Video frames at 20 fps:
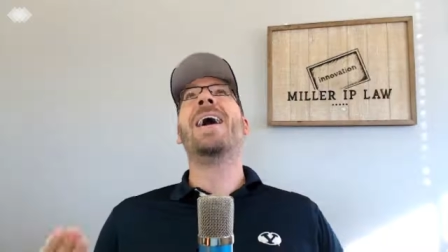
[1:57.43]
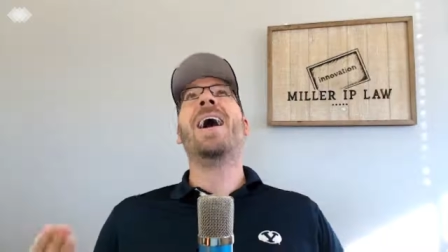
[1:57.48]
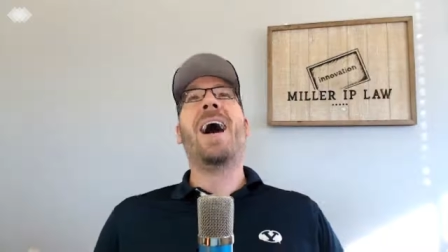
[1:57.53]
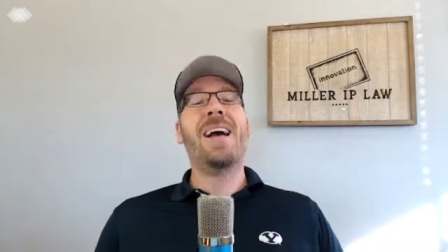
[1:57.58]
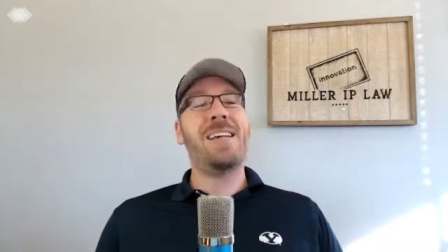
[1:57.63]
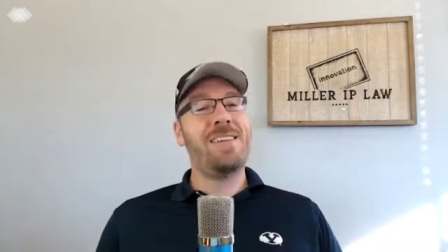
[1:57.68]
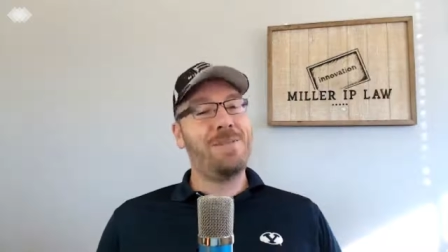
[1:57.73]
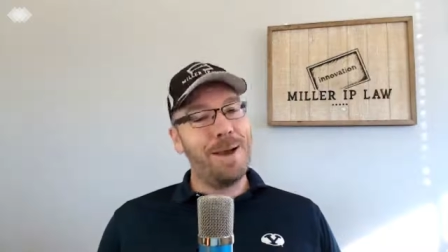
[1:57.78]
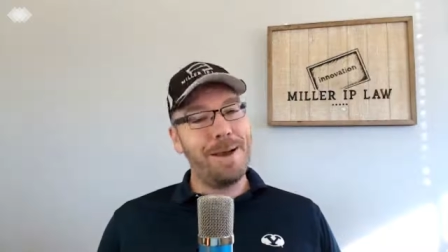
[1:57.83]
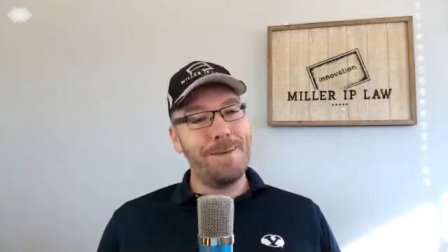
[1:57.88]

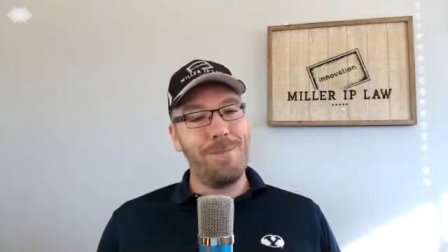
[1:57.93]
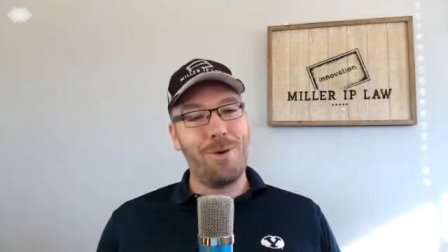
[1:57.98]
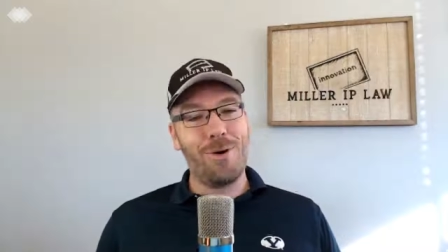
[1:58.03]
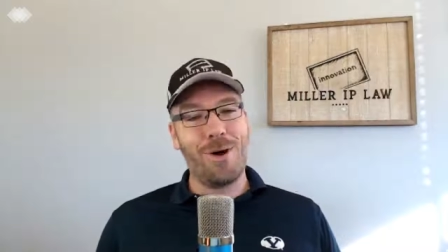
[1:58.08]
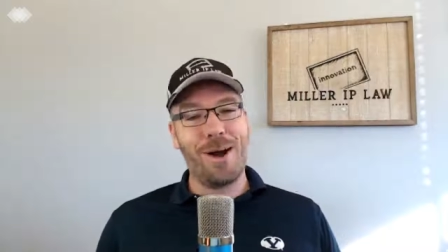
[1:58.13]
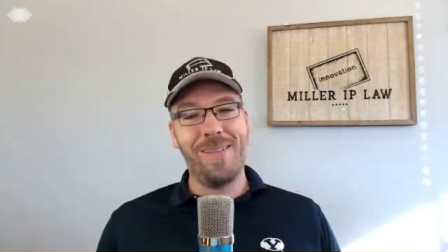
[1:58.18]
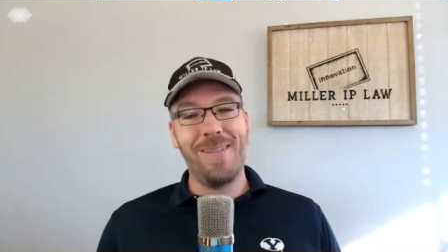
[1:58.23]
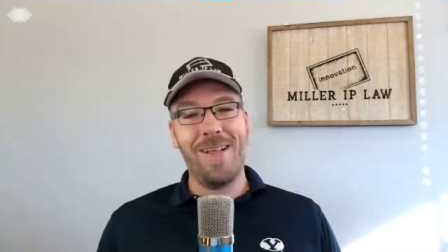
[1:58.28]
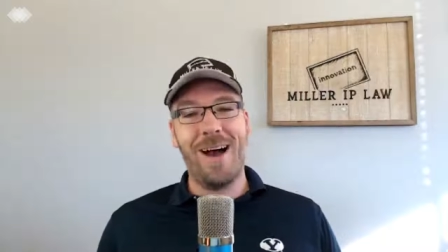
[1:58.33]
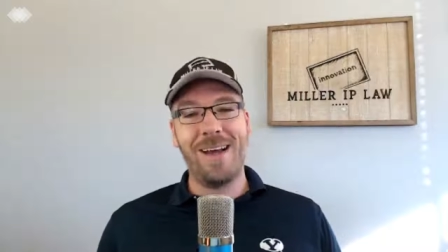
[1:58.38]
I spent
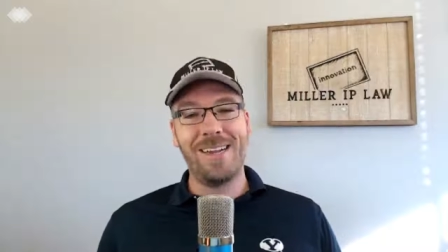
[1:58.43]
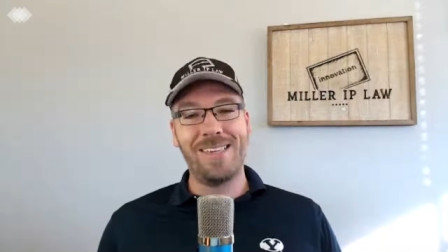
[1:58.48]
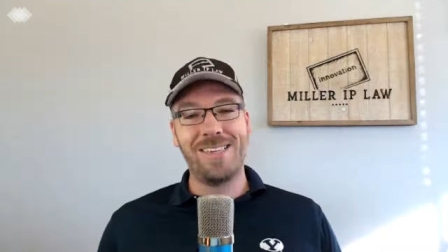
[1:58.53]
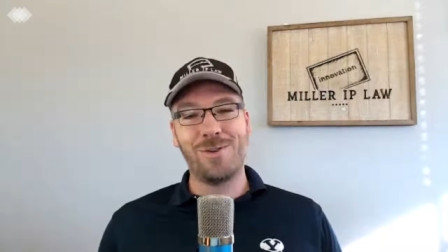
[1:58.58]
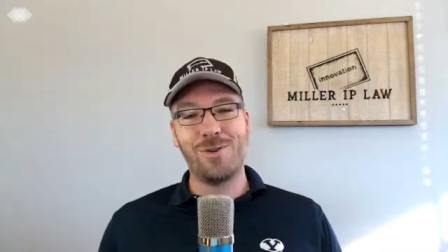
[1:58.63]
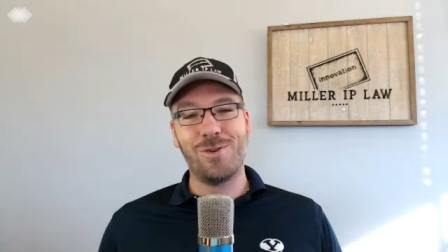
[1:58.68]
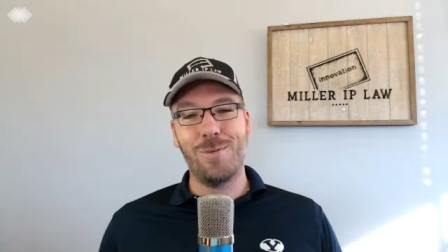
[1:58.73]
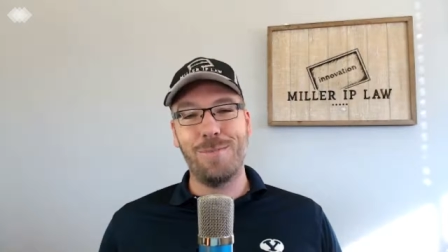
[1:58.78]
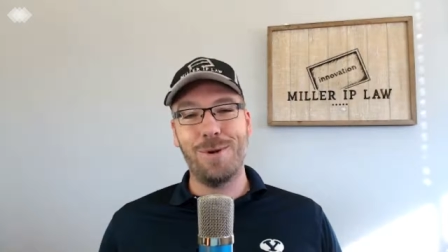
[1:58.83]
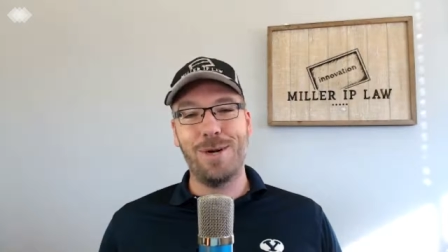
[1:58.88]
more on law
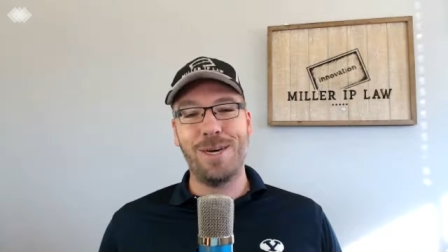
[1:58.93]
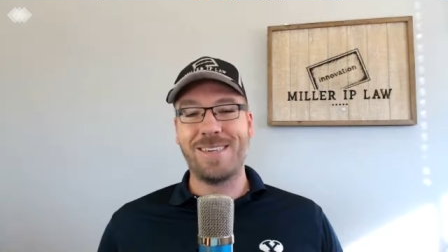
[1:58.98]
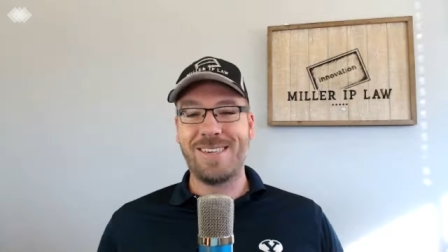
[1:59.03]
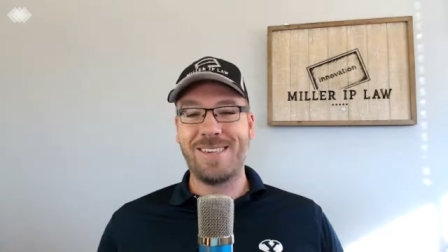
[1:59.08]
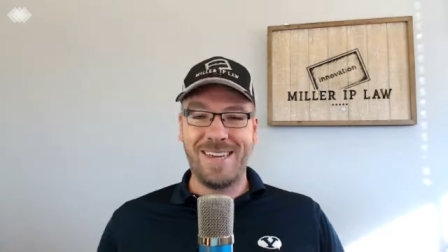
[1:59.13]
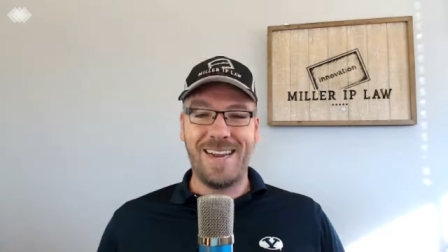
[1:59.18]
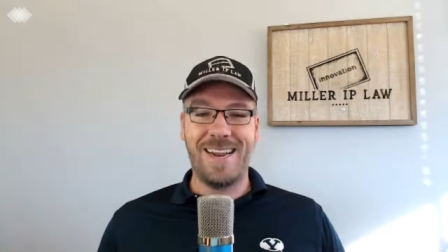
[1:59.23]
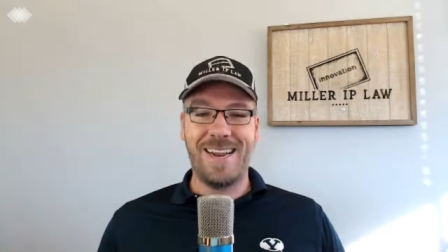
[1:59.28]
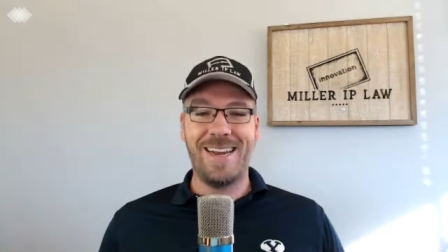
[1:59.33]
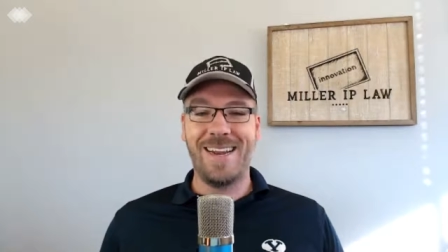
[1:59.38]
school
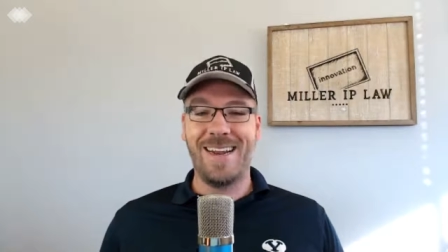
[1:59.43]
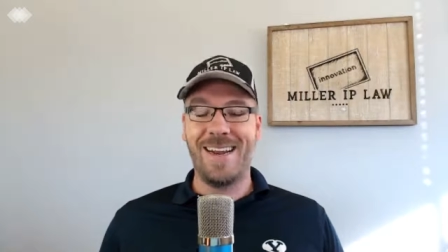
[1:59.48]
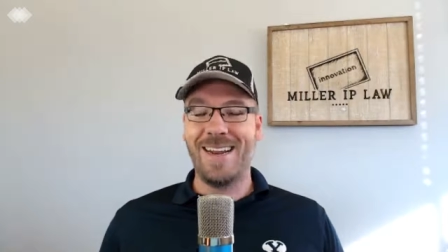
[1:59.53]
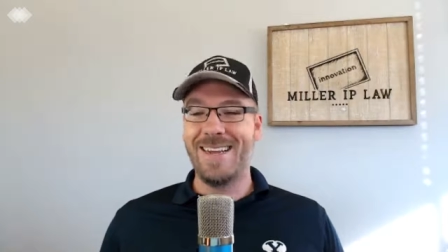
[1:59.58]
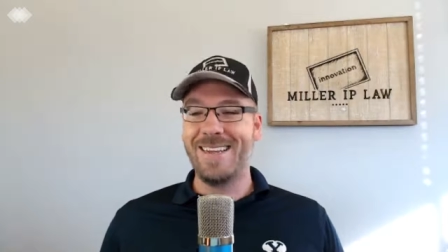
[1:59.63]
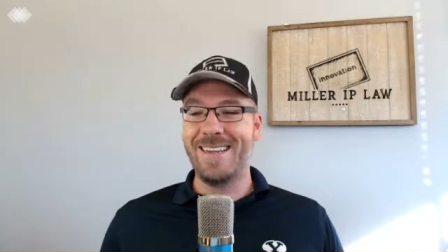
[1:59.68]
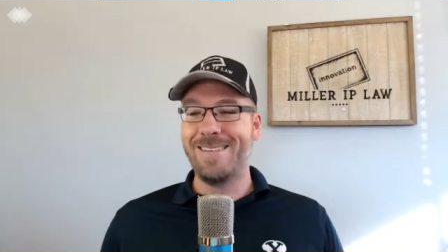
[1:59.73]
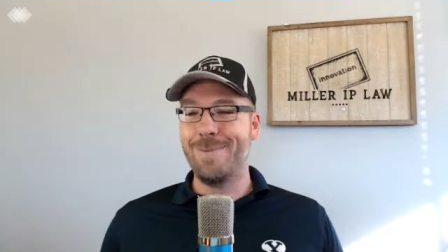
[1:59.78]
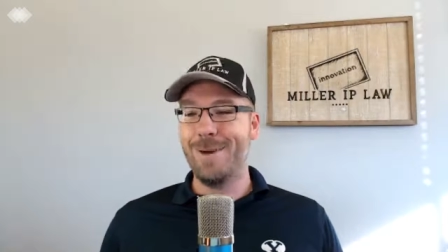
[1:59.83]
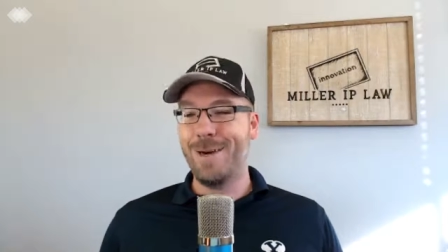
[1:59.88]
books than I did on
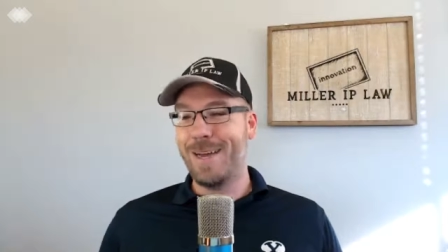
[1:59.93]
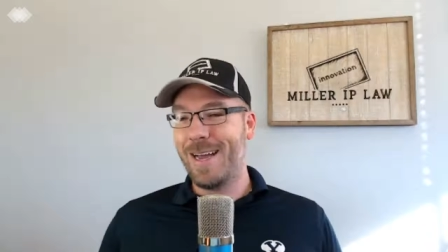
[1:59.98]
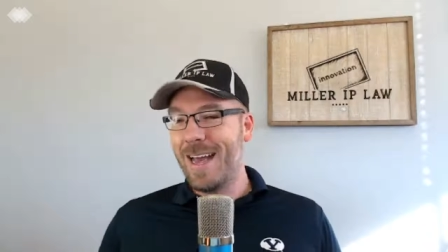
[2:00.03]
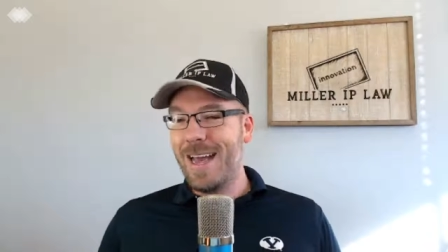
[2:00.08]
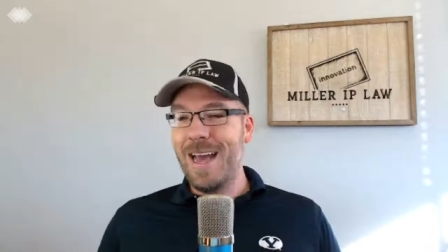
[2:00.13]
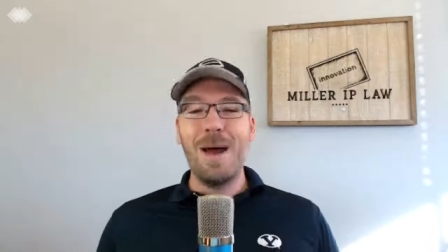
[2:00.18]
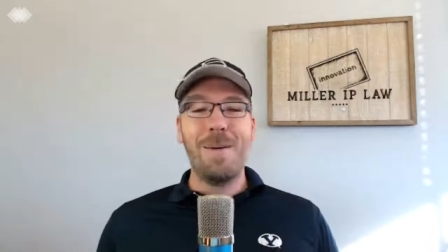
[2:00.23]
his book.